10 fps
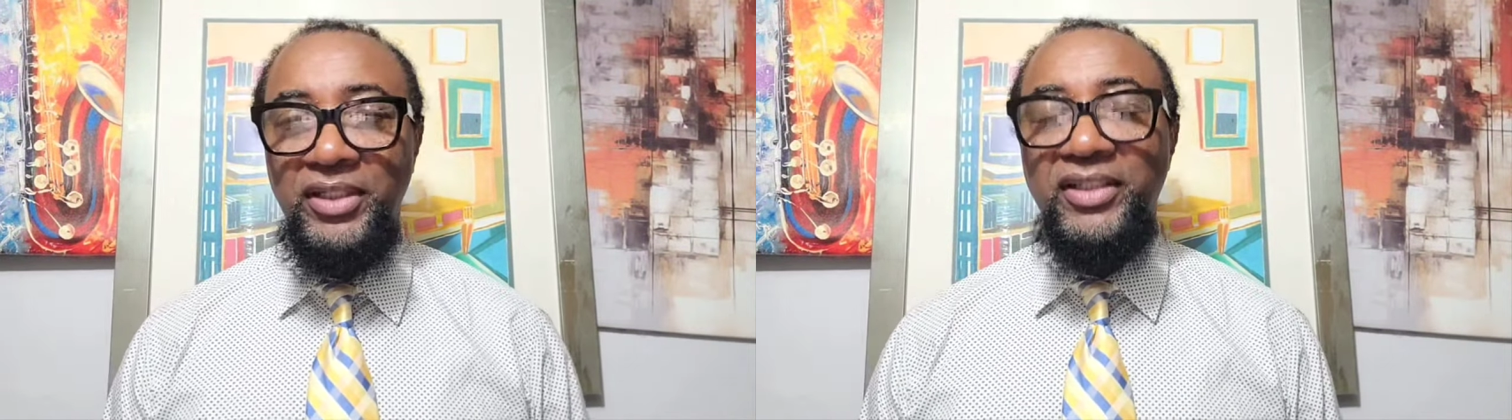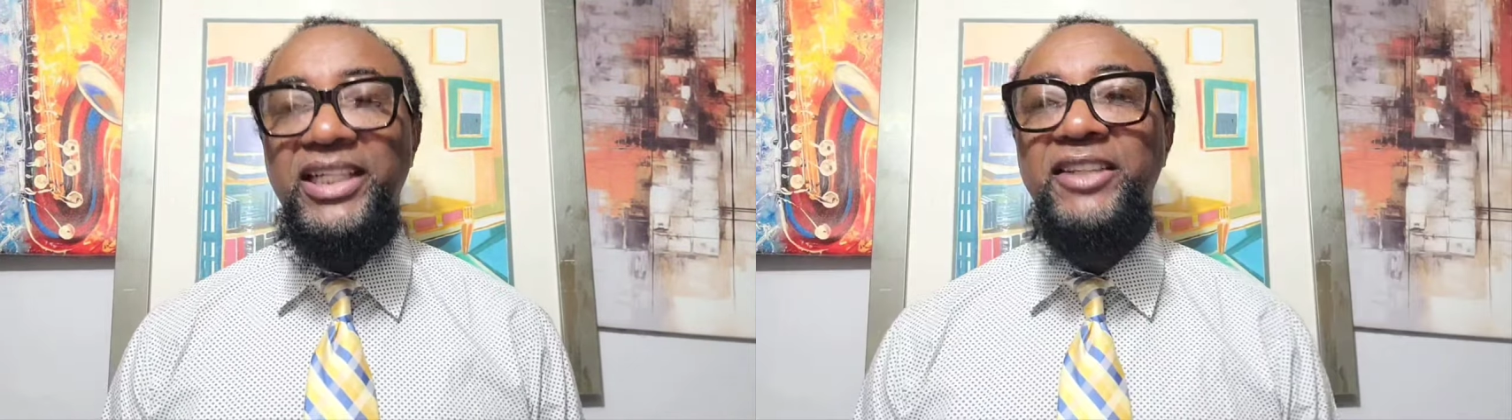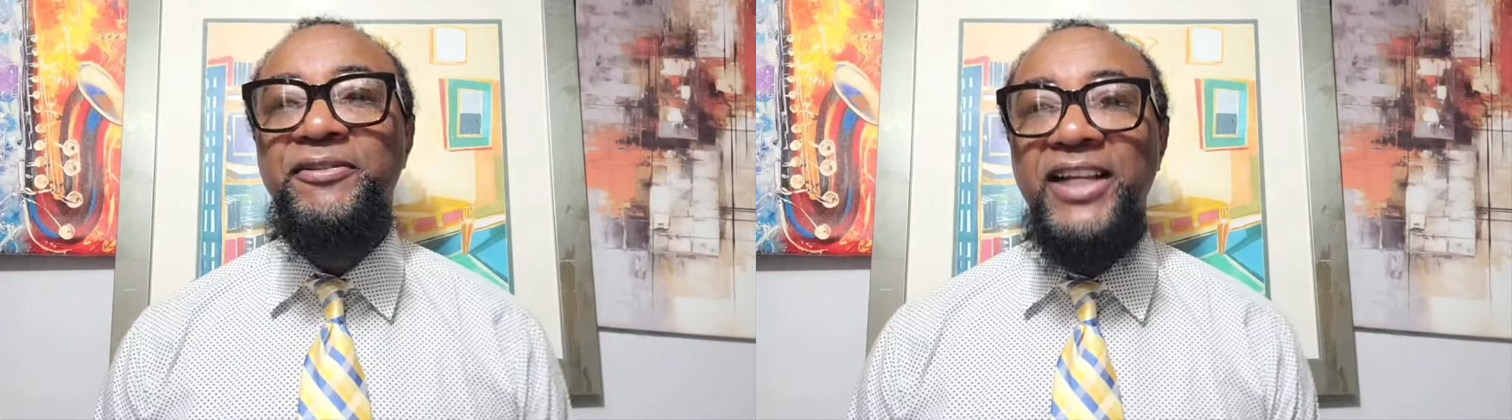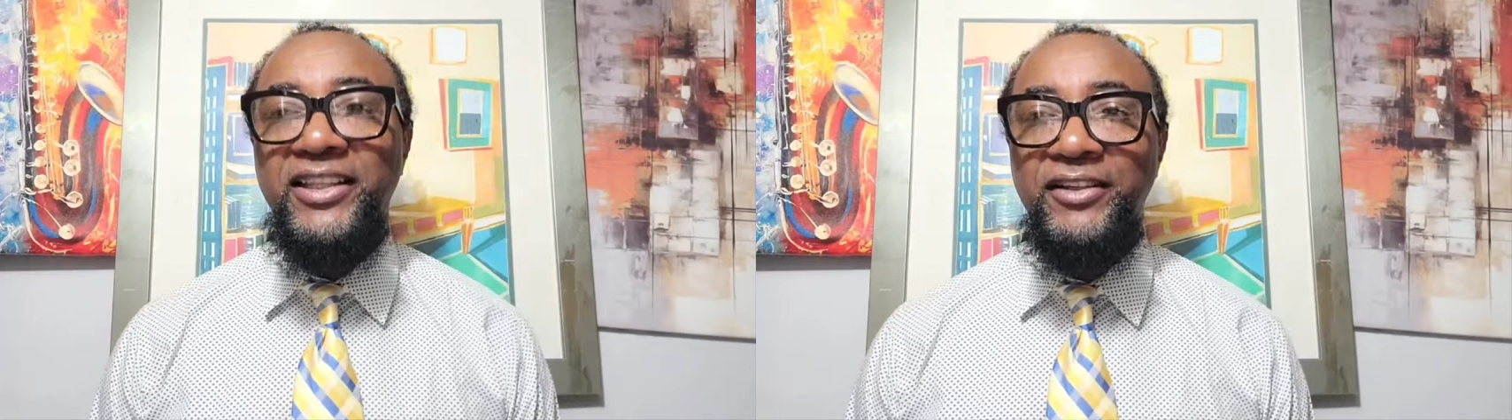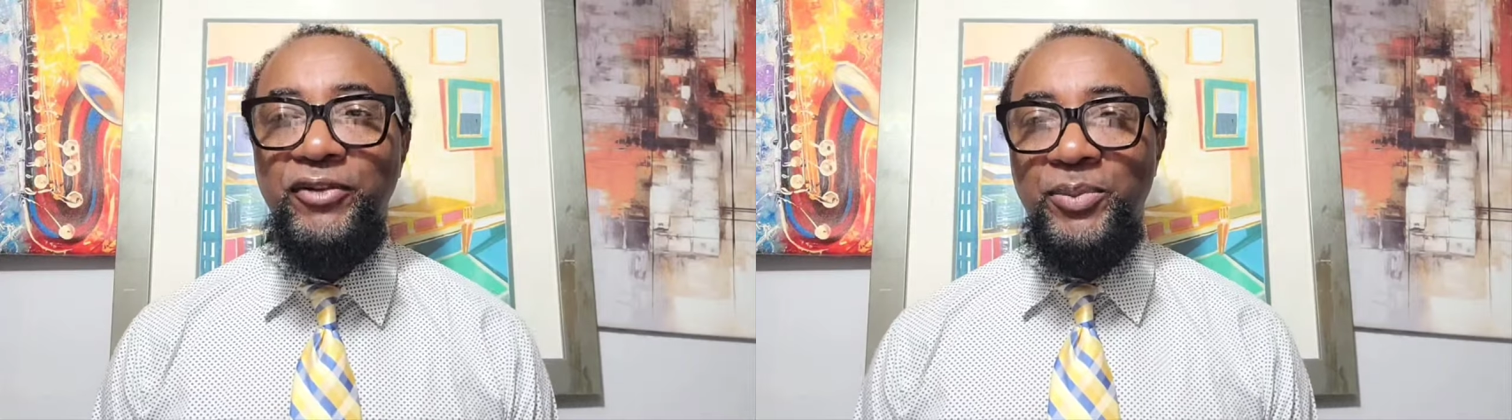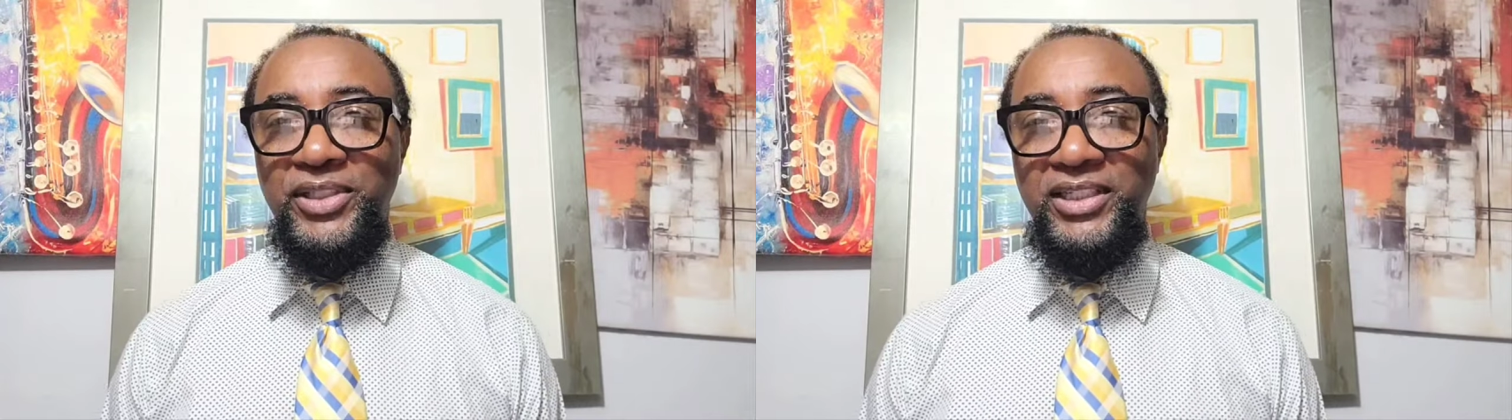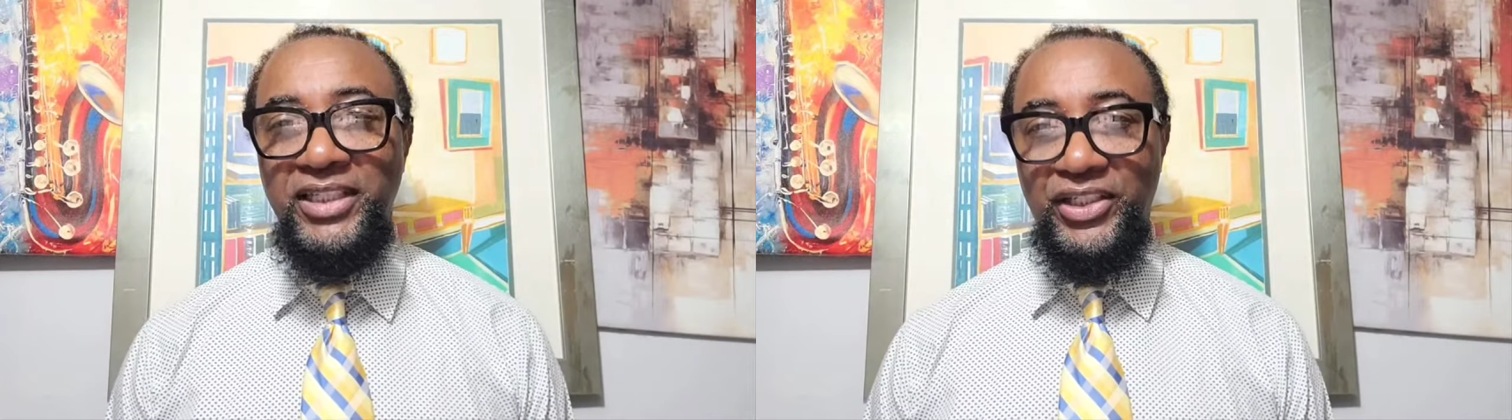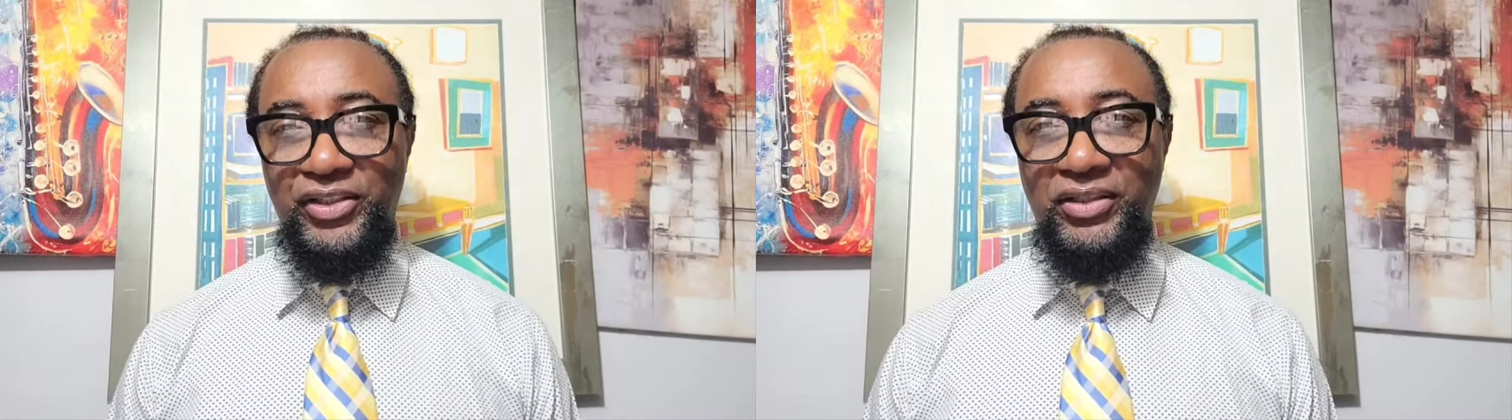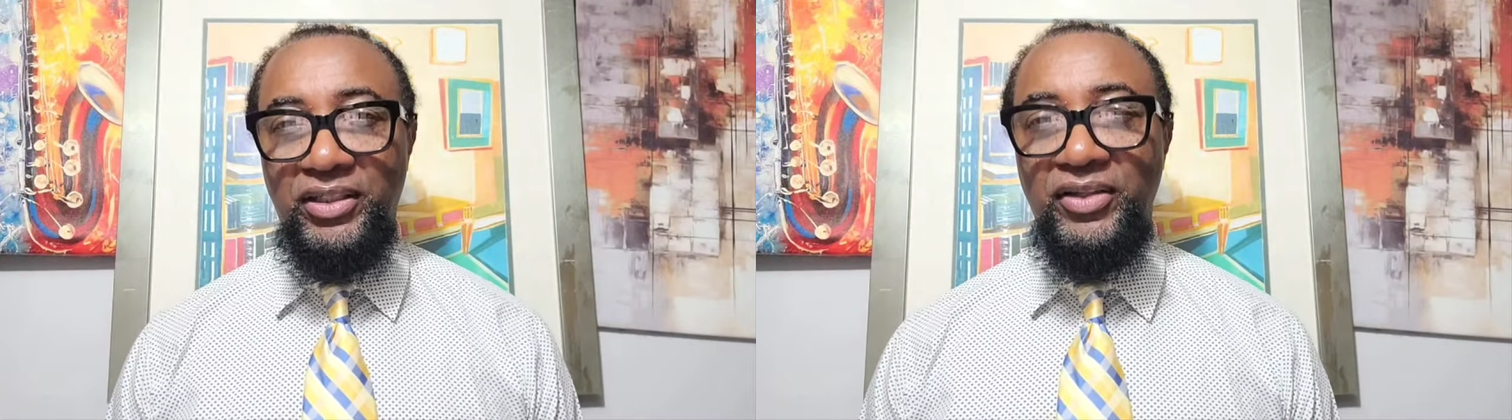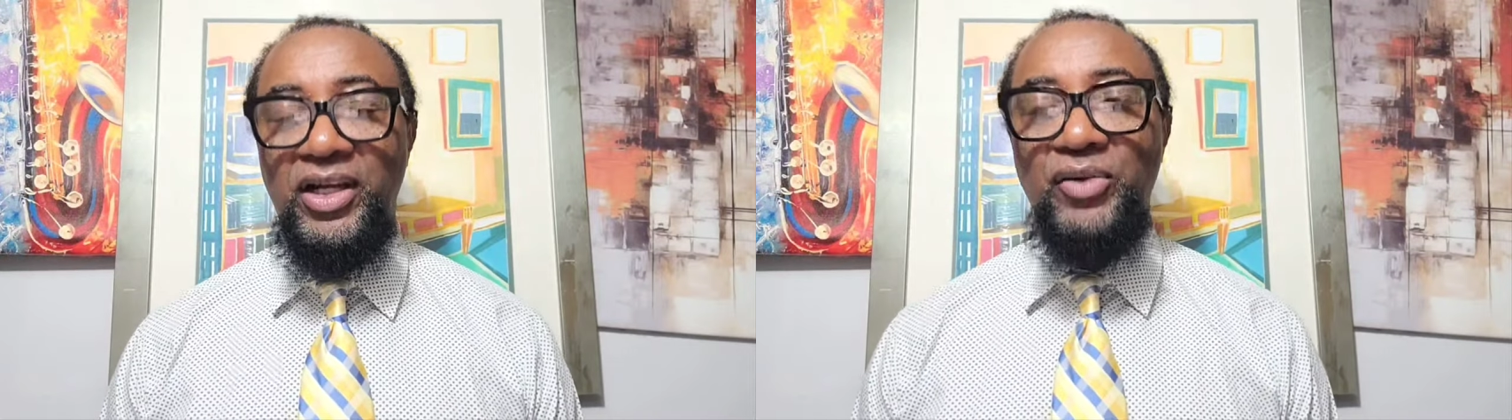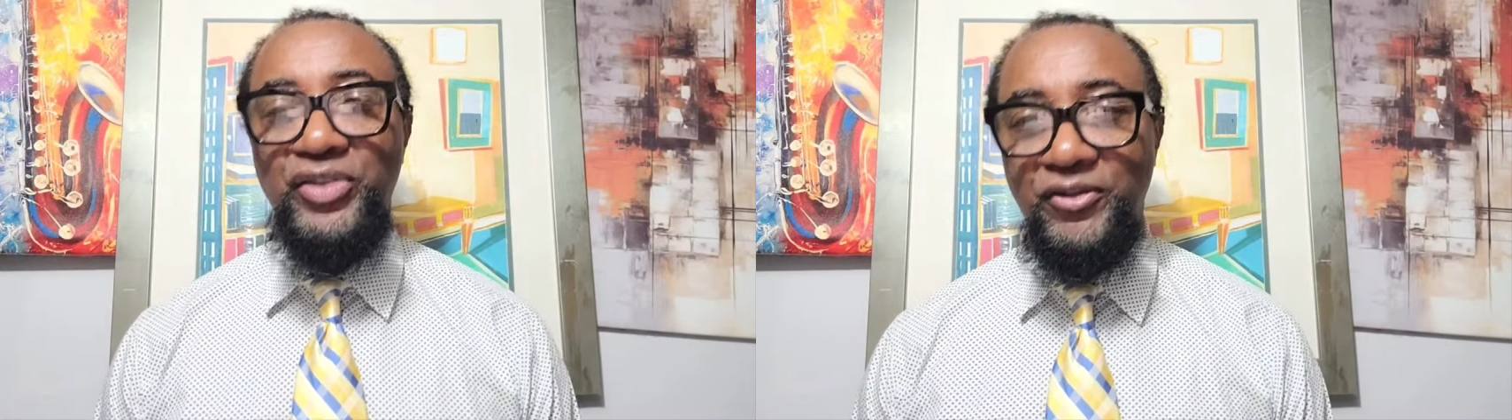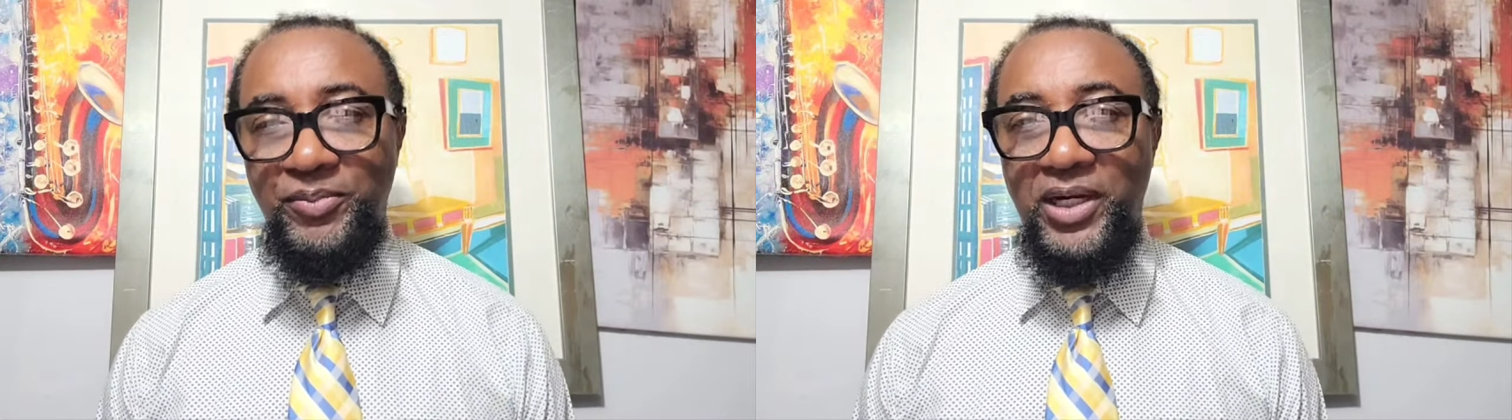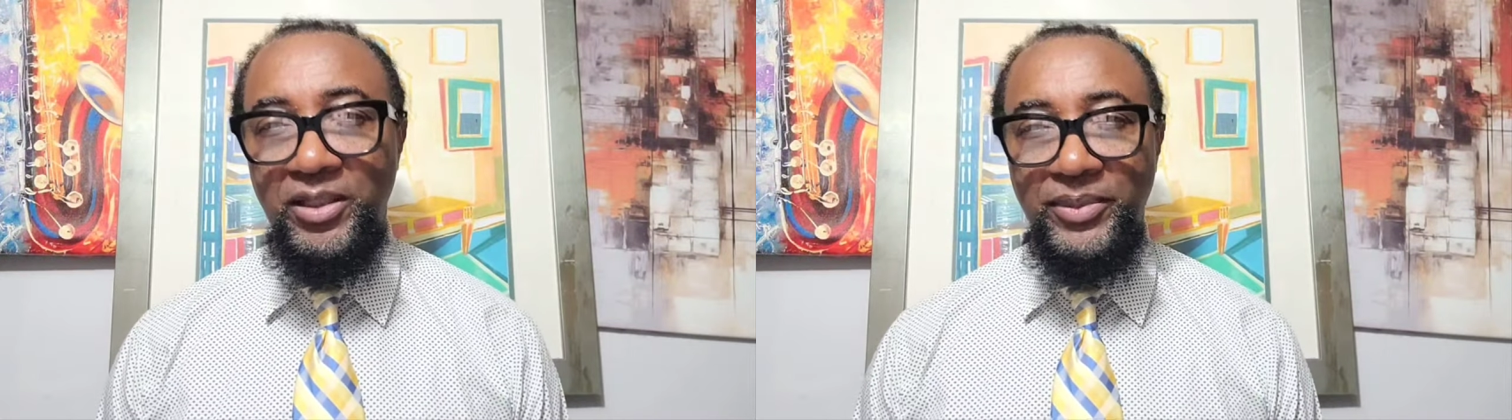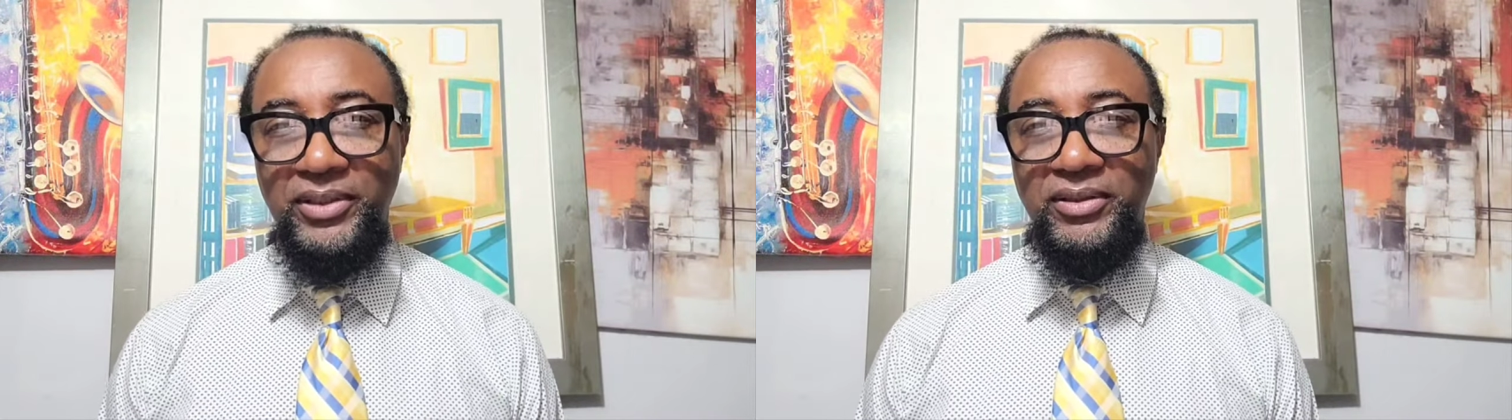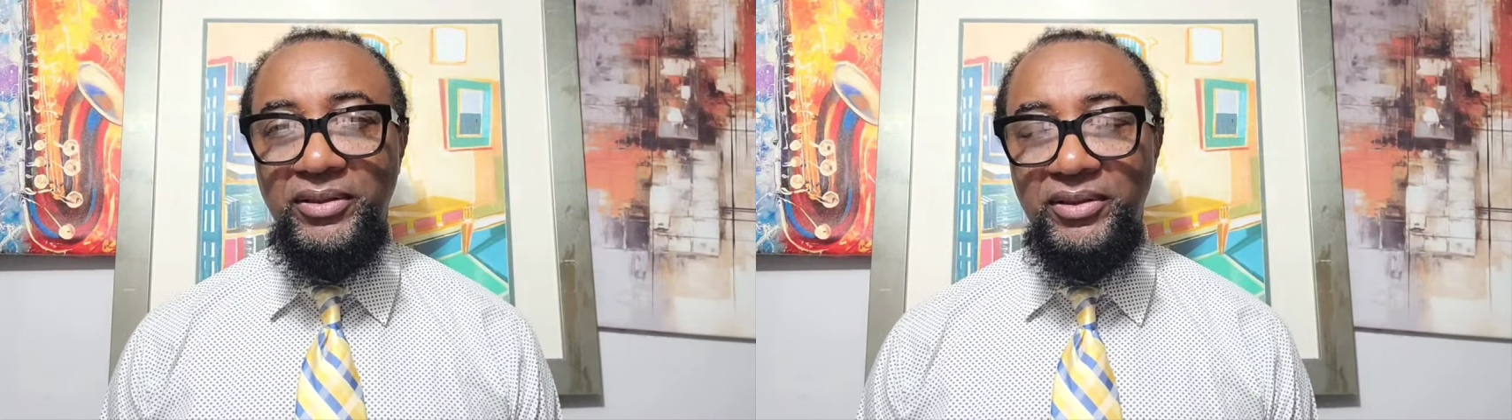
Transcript: to get effective representation in the House of Parliament.